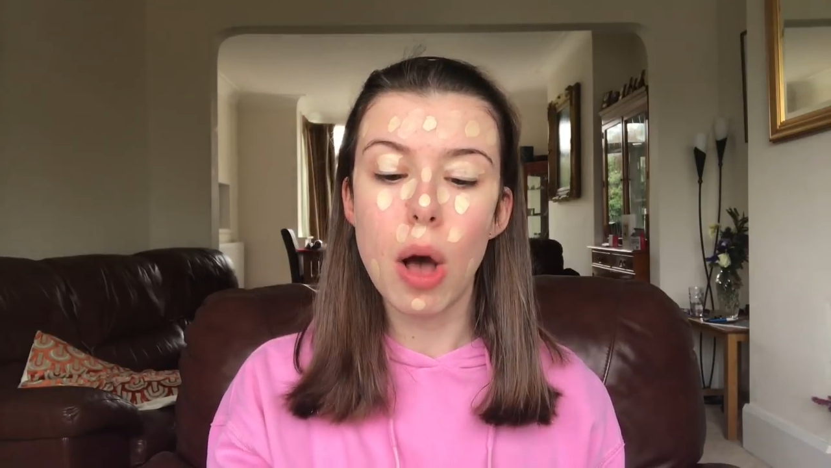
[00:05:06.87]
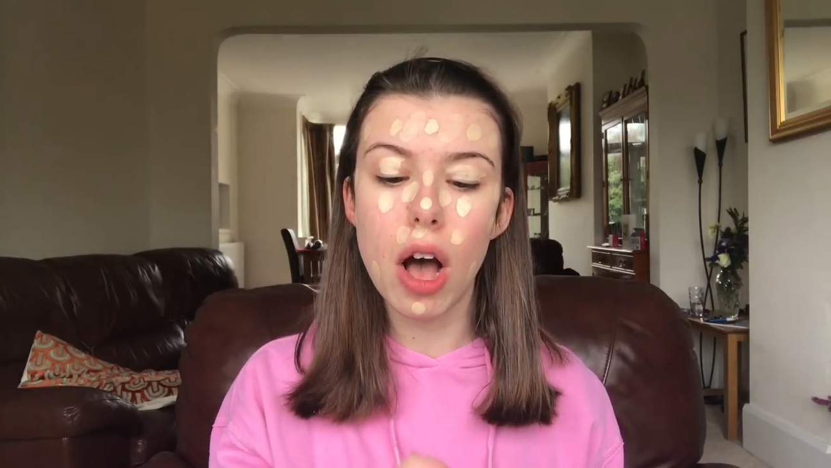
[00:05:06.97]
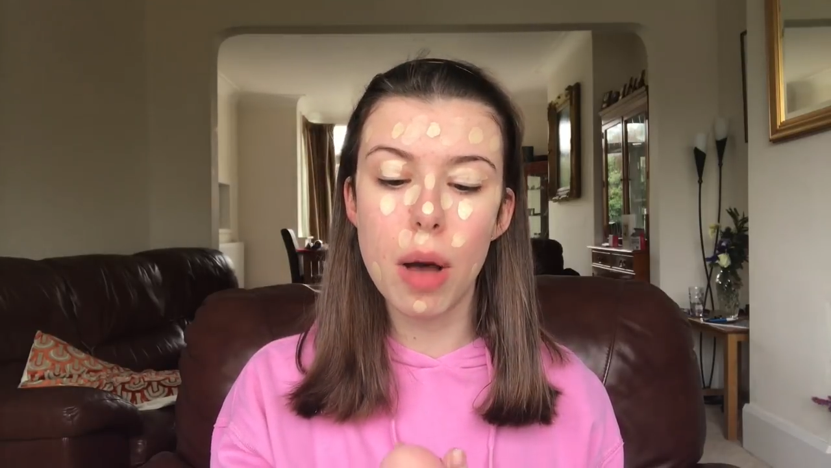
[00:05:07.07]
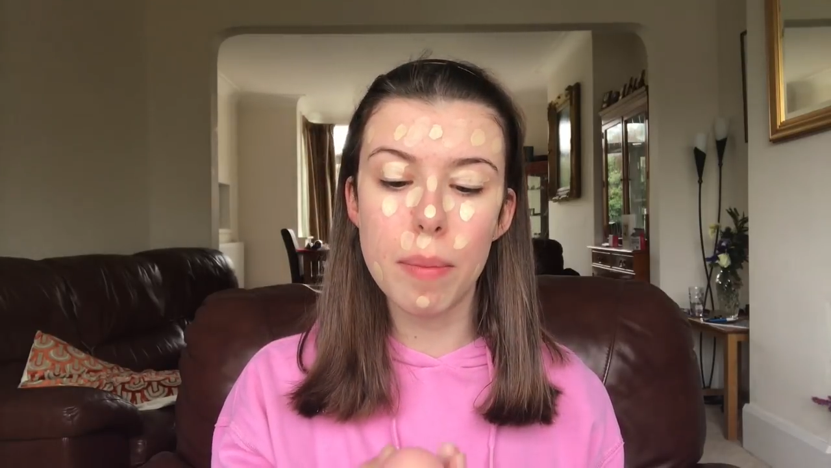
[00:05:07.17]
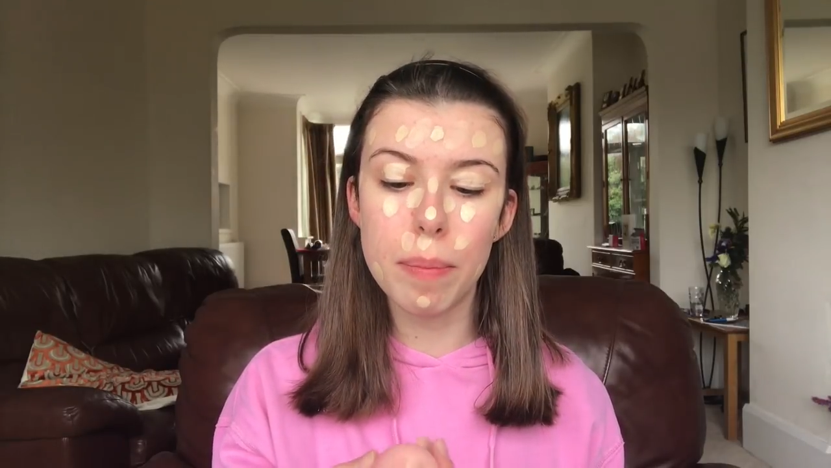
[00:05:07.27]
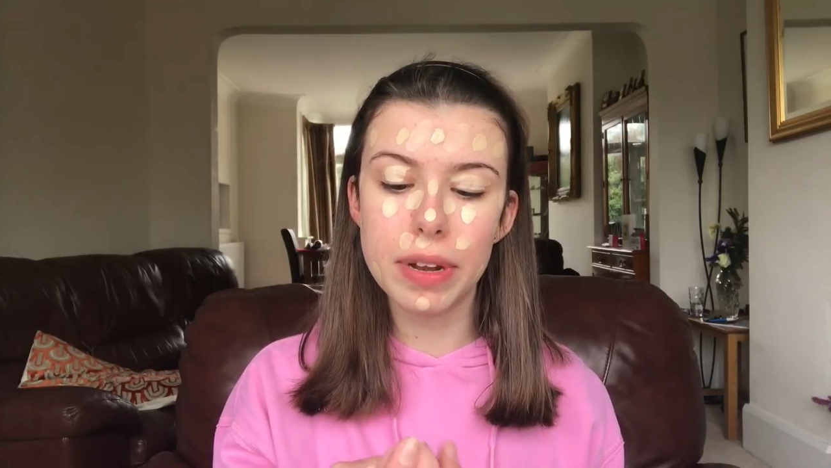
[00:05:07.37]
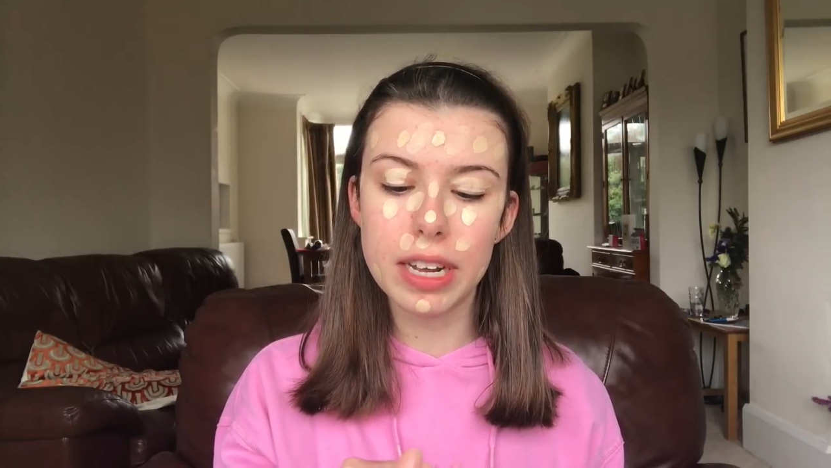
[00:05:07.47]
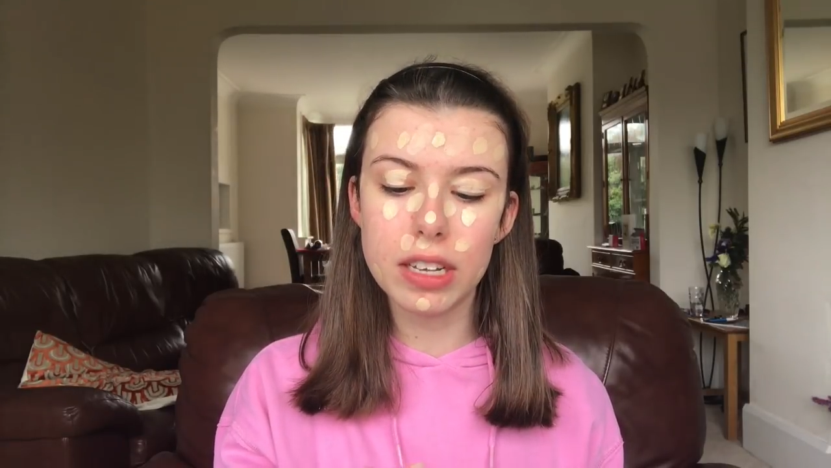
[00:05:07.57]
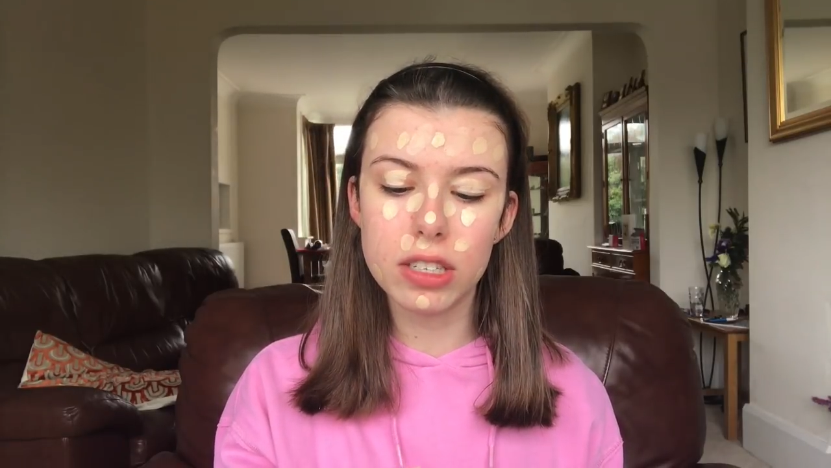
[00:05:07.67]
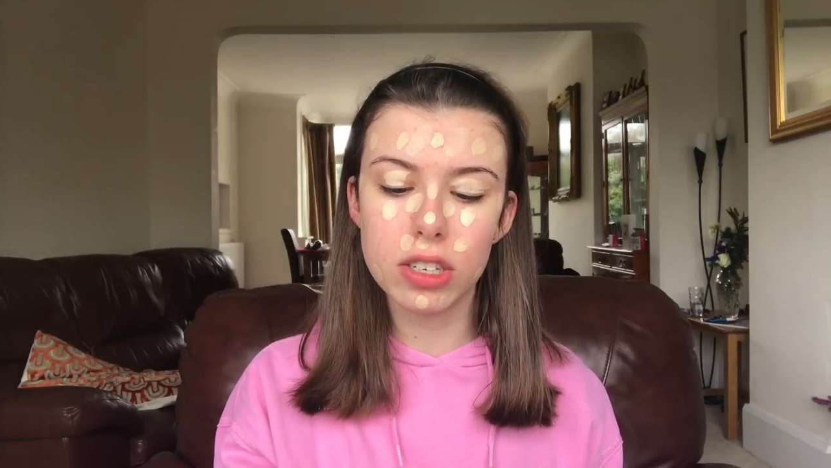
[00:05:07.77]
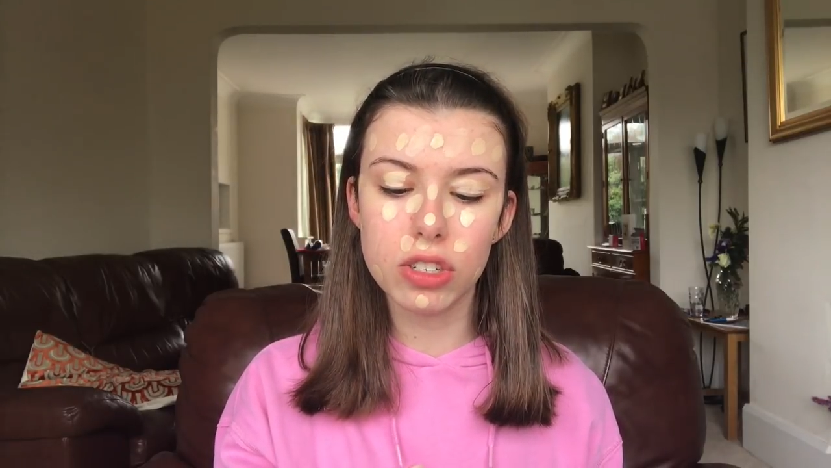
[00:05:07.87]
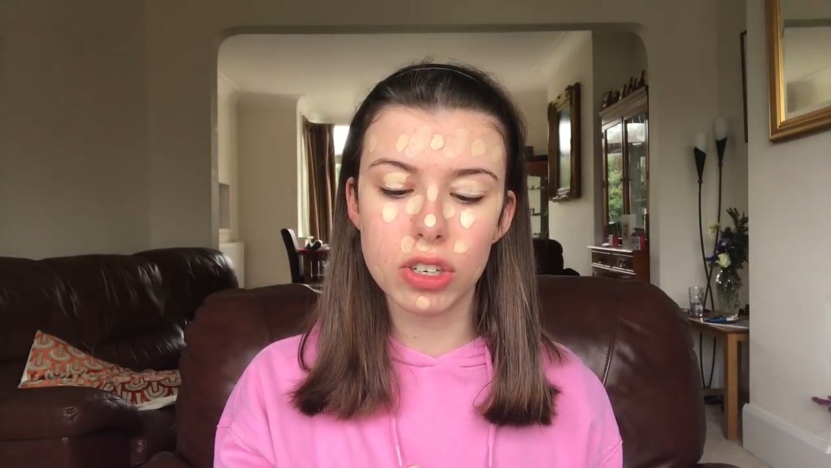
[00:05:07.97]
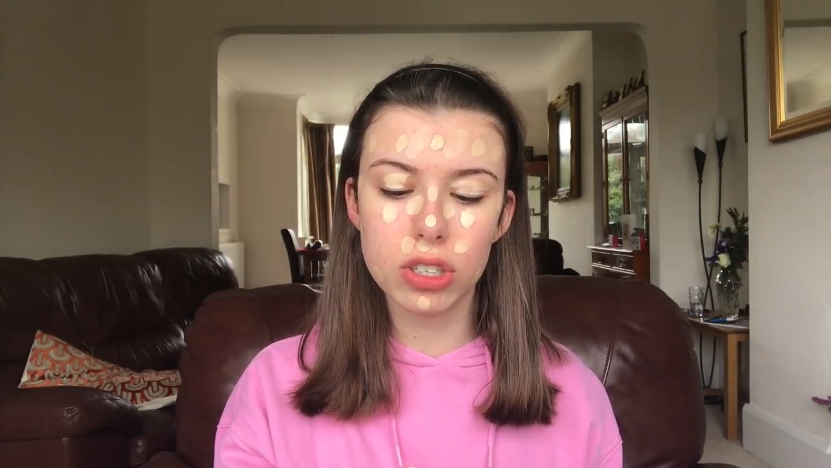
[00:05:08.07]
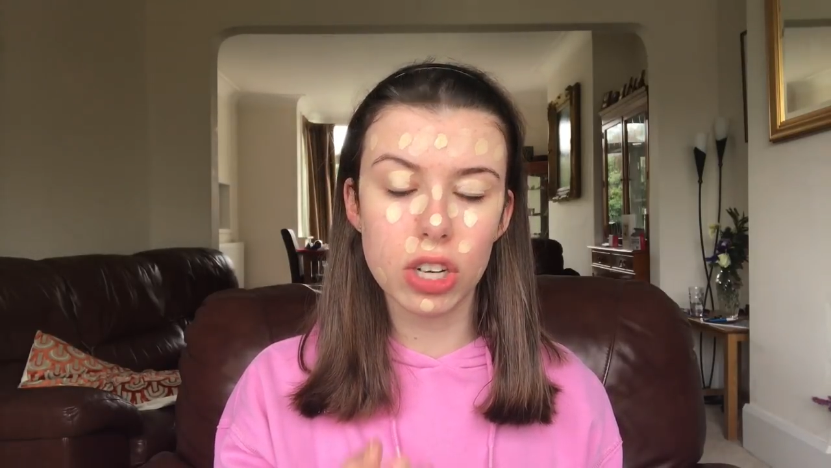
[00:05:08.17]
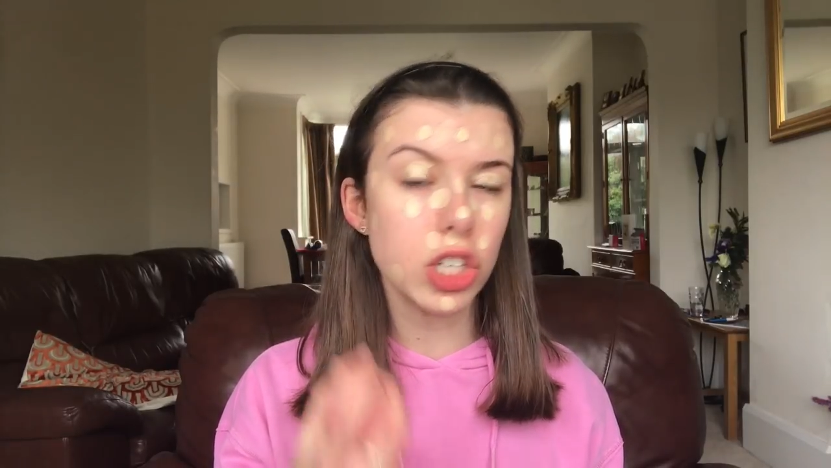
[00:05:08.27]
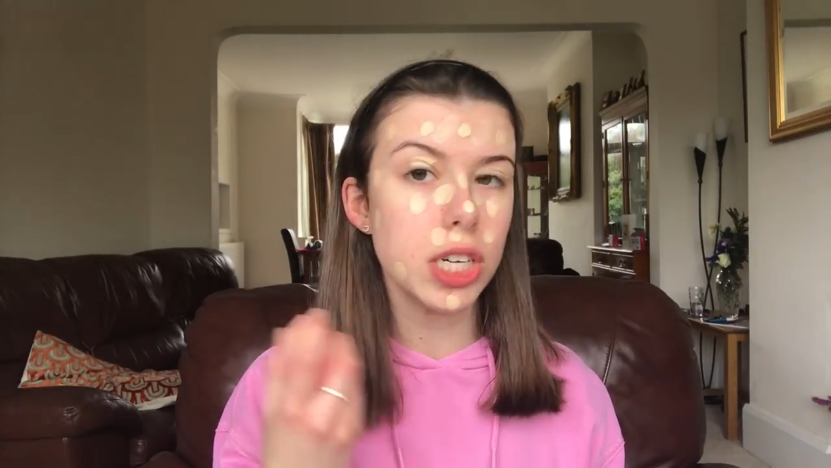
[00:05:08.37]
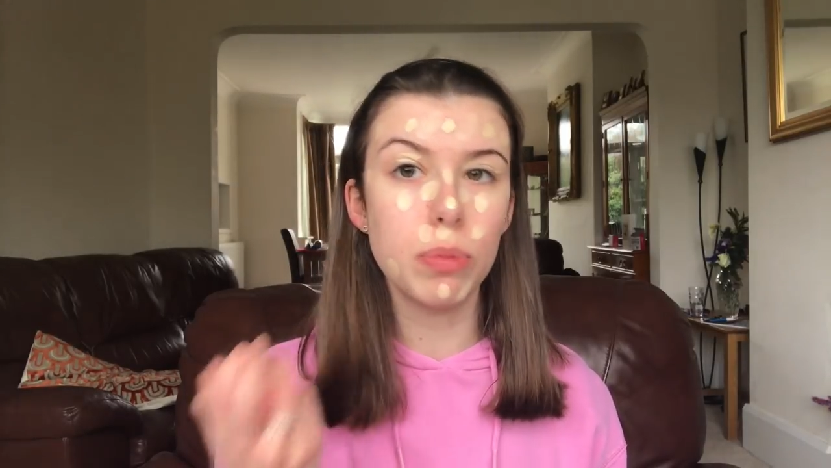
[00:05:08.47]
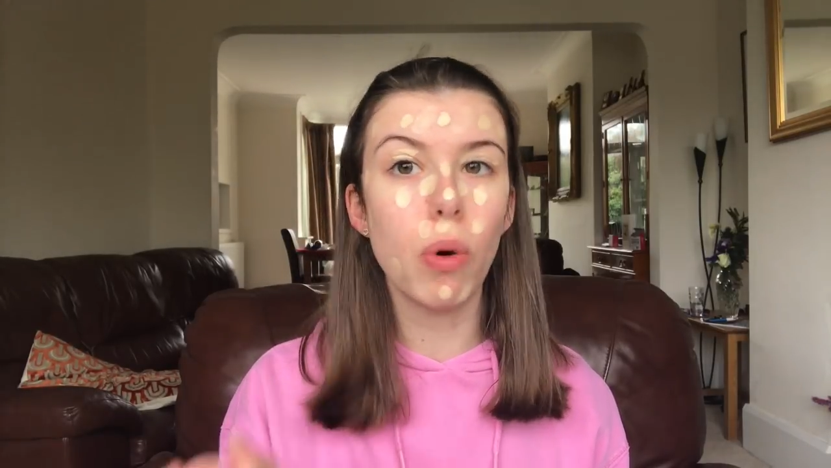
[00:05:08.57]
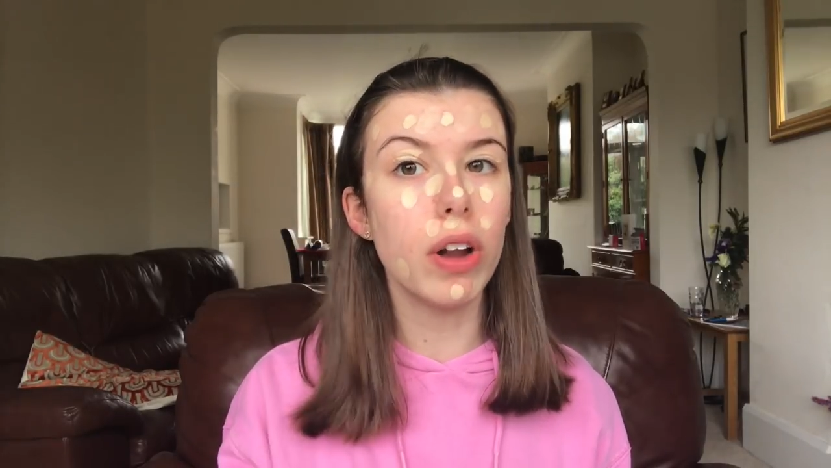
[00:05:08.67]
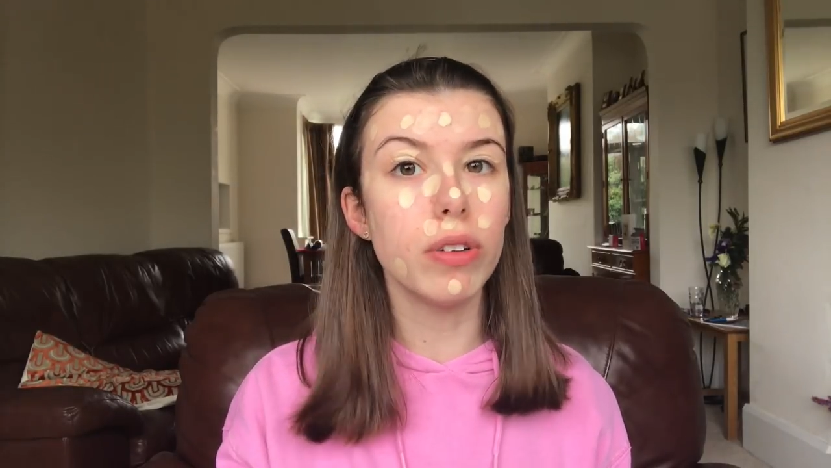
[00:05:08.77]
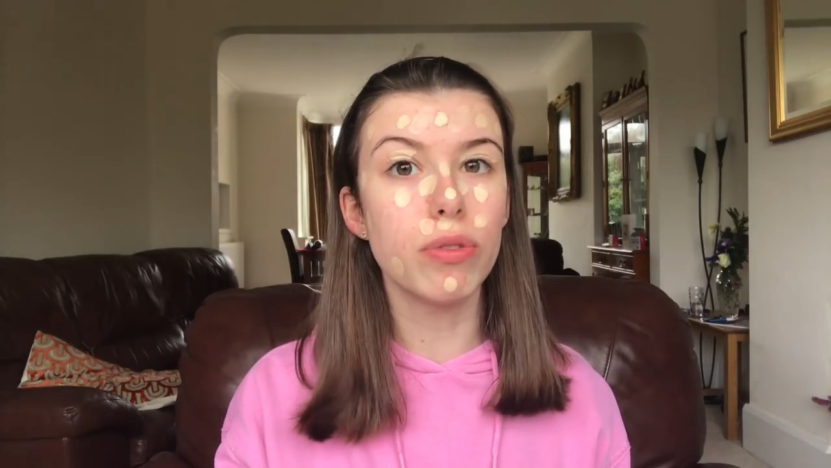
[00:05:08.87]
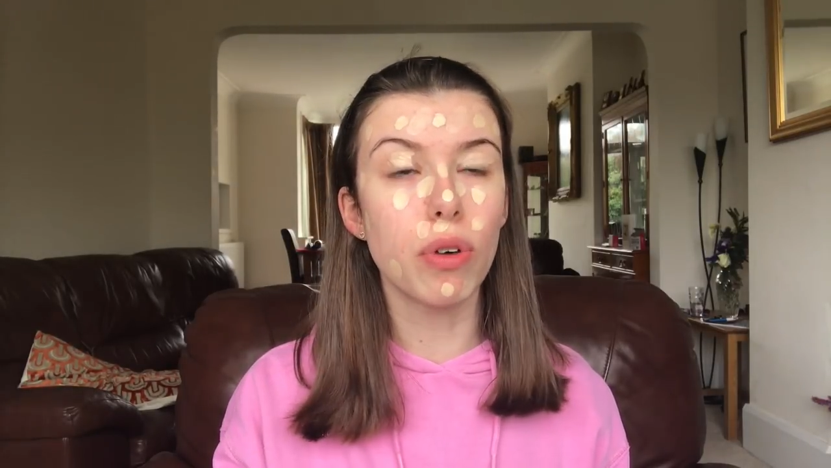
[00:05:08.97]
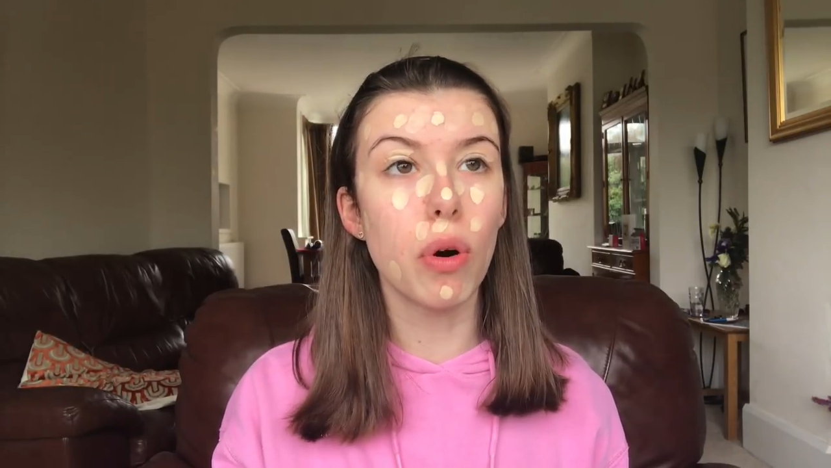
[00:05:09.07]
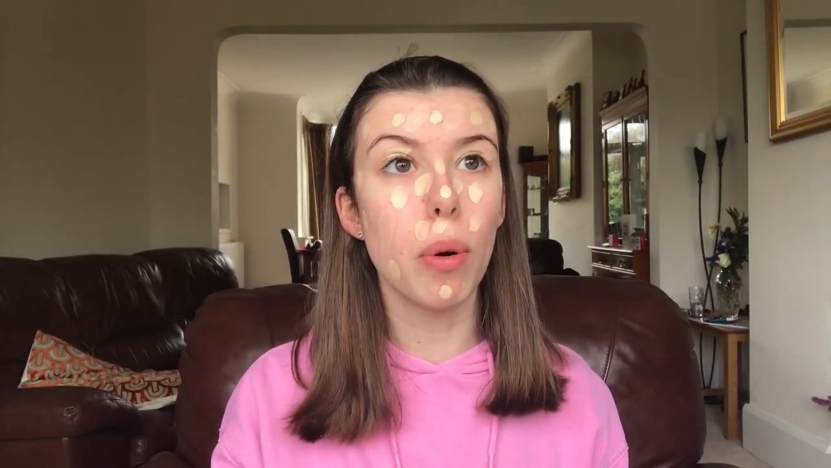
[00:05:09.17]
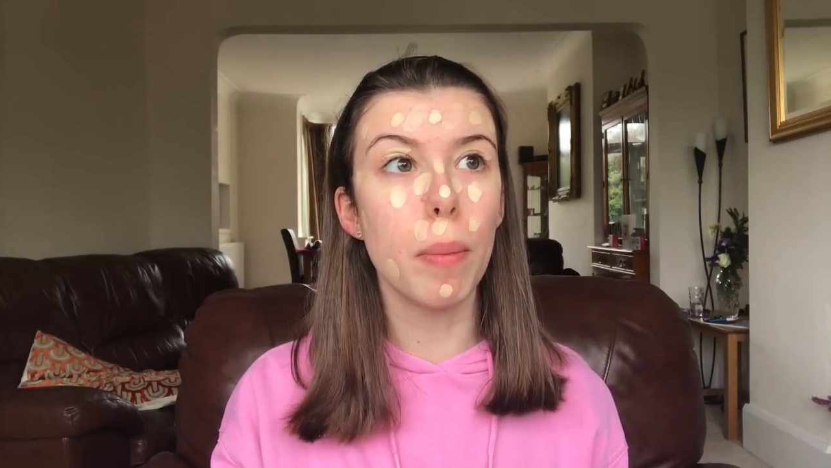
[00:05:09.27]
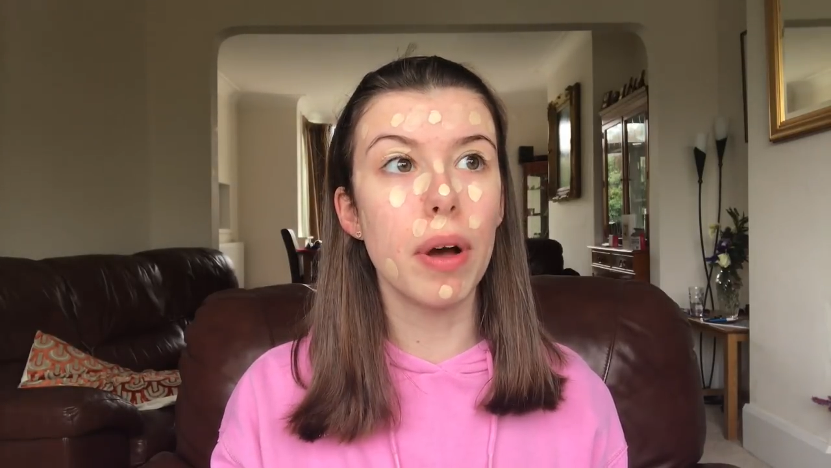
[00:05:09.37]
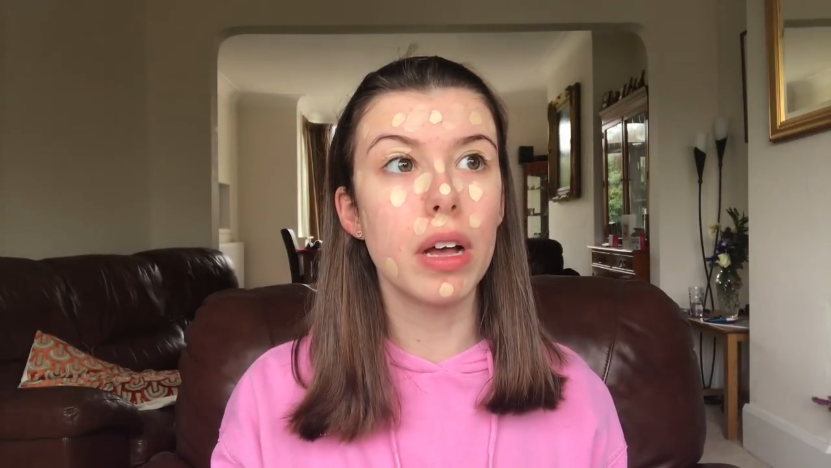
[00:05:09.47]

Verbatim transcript: um, but it's just a cheap one from